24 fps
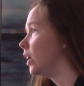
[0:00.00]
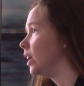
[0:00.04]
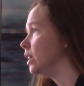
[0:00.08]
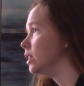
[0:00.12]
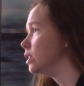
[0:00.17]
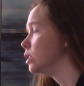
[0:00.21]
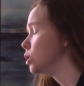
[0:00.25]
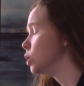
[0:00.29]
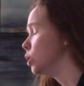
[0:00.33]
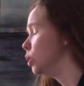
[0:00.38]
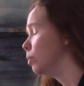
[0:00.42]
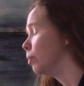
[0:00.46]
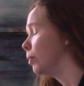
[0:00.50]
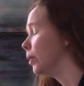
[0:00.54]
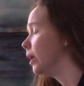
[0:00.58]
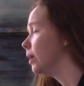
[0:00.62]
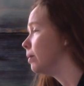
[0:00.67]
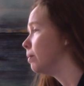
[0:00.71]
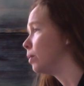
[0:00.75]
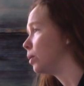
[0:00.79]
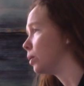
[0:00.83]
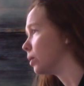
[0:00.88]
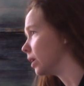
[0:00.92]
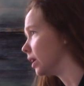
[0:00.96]
it's super
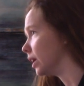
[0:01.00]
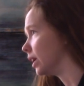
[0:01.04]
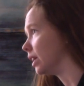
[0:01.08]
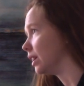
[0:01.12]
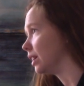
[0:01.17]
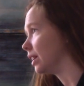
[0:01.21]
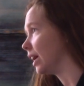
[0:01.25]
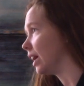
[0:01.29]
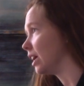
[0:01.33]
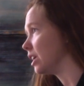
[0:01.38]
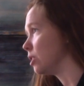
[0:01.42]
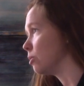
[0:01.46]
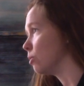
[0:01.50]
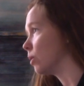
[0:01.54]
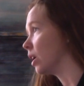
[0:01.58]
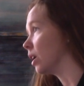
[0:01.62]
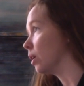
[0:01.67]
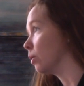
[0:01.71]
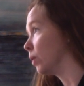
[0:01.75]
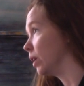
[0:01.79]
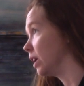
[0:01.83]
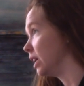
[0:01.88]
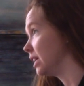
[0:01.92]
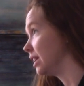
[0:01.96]
important that you
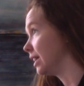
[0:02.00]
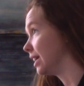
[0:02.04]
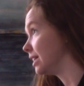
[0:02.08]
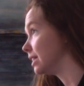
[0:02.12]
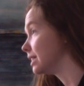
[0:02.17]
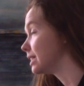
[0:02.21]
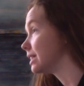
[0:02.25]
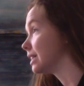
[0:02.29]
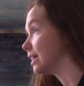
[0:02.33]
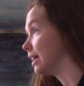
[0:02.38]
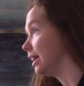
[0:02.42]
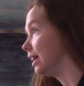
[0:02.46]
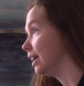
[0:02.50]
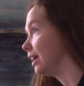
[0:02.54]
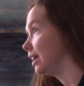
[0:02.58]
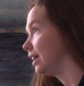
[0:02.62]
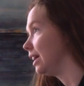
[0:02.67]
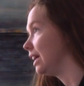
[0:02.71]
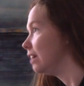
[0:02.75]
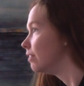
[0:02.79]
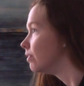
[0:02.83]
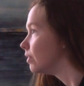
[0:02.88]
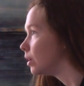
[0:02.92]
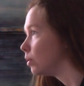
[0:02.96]
are wearing that sling,
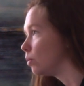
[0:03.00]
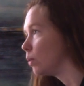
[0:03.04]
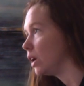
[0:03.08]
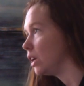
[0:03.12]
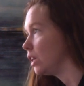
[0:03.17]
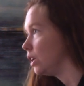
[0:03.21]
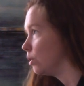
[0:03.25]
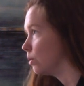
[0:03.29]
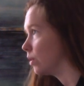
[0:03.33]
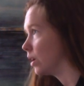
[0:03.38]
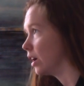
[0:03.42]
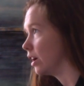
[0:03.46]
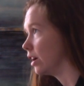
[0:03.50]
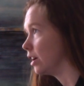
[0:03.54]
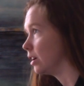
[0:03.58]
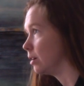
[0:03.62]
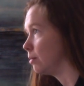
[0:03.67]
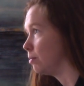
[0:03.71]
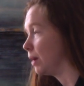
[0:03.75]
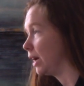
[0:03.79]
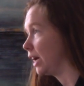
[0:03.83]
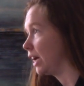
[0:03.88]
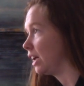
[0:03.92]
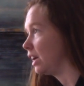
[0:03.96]
even when you are in
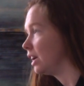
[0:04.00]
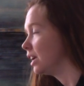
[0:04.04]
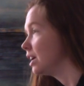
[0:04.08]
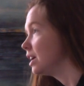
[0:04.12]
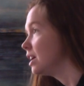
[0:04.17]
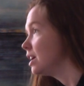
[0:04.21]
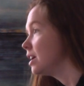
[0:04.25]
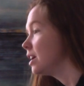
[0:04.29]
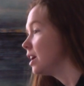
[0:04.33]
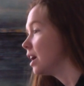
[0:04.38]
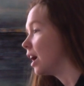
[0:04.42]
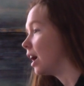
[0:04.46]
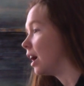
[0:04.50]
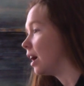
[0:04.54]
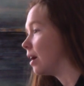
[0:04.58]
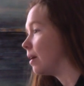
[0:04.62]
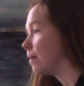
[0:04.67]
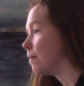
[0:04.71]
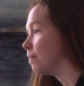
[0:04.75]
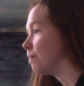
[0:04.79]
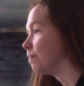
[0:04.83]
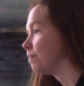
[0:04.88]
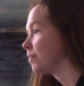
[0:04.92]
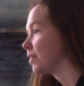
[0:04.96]
bed.
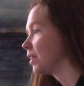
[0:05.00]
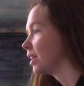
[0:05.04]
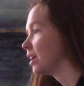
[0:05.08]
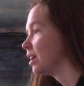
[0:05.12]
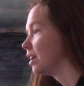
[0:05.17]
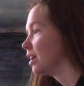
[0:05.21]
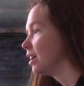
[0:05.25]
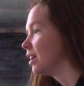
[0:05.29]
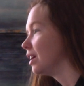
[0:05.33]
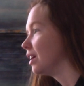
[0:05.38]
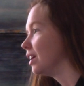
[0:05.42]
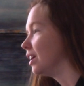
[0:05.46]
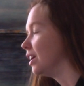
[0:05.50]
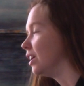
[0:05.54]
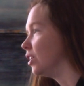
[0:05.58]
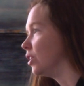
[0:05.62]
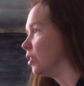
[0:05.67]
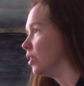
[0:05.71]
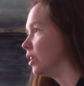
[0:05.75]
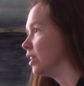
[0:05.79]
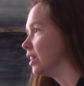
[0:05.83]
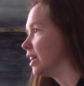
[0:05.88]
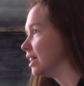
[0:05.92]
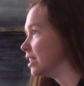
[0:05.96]
You know,
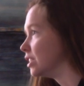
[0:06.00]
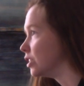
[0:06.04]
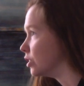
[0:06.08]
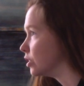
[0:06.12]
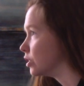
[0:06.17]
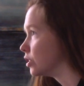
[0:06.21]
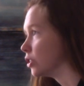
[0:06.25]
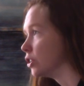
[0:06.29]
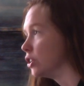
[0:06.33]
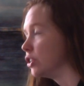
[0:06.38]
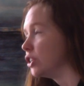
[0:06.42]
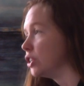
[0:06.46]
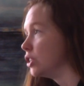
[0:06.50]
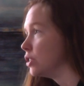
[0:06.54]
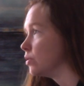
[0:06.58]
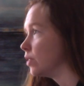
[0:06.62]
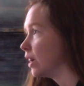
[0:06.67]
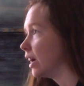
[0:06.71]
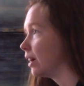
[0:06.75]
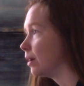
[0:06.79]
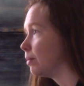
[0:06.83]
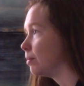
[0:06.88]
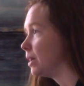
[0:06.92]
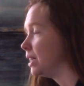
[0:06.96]
that's your surgeon's
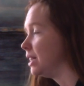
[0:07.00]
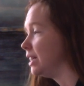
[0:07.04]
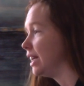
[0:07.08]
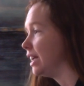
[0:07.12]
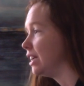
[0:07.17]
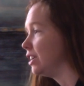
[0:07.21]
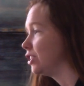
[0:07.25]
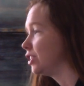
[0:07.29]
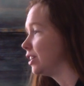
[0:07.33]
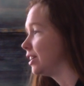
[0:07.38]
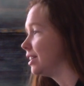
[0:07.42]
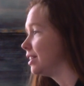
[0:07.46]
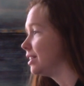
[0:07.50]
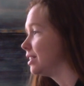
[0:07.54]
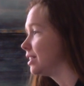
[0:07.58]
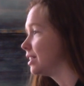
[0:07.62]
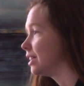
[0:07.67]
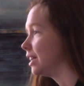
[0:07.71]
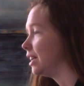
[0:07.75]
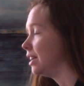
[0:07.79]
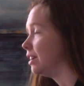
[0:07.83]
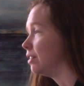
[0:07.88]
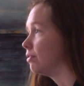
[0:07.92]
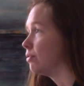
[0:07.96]
recommendations,
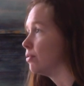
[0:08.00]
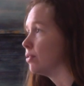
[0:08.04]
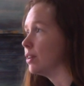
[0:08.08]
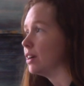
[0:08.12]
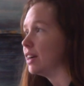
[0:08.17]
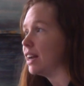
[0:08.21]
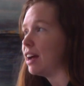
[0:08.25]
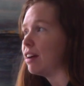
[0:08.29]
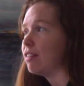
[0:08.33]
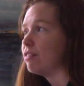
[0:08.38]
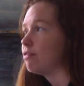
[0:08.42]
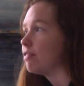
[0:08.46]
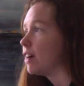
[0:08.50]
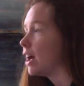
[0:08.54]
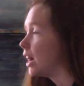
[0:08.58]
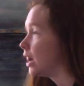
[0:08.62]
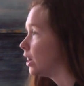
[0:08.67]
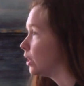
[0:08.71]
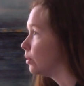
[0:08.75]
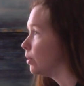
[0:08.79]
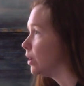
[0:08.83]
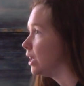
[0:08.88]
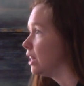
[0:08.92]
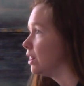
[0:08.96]
and if we're not
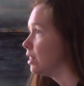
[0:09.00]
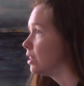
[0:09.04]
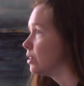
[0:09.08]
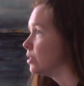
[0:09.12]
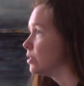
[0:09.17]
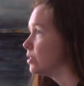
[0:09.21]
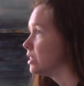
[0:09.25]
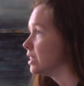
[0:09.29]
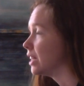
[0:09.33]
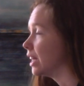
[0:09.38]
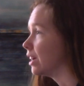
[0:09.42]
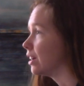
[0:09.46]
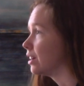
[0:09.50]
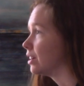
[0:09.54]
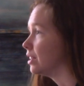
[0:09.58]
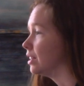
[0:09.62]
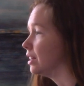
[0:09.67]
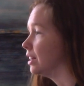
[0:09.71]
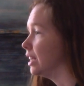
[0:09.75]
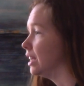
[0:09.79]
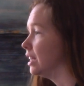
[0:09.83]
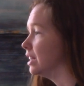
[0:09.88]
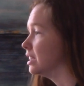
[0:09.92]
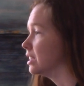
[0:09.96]
following those, that could
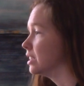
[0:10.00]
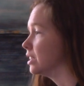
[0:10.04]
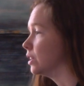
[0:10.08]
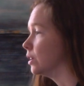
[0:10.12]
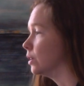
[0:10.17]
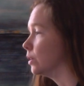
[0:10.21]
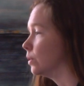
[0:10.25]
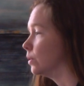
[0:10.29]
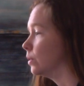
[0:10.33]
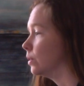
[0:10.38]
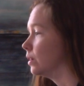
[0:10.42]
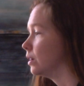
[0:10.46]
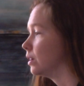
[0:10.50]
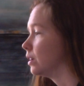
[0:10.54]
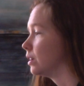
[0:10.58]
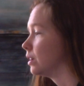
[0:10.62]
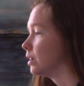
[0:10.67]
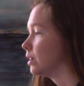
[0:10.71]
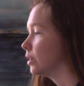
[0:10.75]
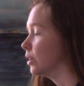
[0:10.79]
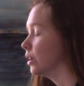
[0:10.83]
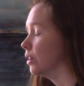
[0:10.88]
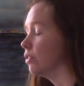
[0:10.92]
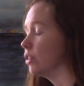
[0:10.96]
lead to,
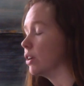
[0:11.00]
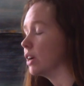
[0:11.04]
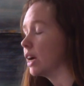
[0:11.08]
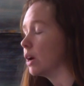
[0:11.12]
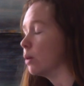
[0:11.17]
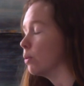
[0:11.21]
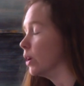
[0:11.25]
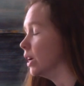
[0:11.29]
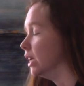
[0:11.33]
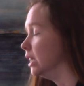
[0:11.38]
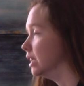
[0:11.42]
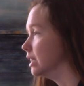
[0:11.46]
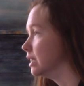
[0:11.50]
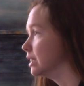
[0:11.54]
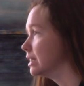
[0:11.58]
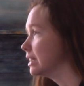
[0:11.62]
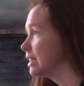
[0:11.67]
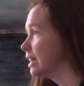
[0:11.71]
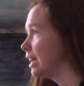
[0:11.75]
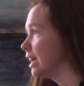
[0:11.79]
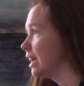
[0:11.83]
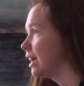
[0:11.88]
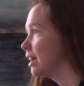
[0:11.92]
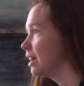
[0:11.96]
or if you're not wearing the
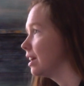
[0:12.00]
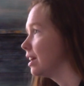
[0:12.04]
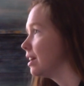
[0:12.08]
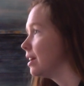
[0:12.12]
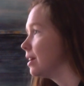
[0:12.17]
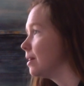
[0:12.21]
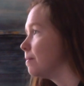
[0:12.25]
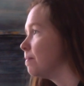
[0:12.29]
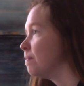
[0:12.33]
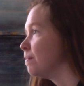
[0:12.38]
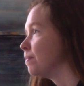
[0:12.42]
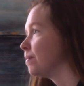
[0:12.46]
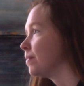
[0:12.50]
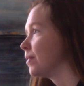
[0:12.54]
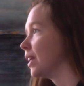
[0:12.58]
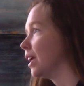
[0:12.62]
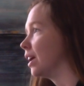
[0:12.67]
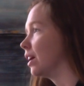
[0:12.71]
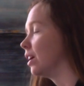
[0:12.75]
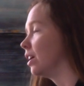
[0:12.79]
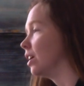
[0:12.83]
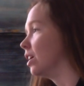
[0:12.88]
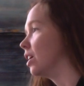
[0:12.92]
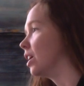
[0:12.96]
sling,
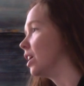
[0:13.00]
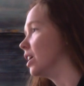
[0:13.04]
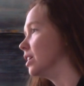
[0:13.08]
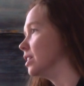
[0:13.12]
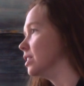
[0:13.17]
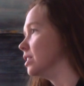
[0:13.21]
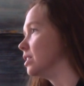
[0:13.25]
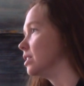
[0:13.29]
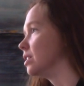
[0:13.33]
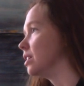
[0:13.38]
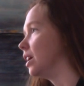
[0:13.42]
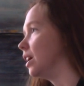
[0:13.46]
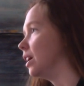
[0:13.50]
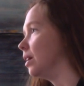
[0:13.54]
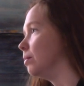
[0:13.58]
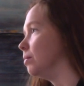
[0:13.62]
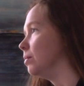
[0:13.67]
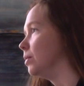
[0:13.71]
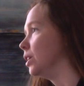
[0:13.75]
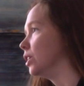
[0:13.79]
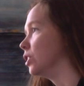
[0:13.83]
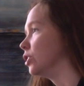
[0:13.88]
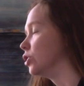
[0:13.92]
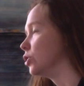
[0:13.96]
it can cause your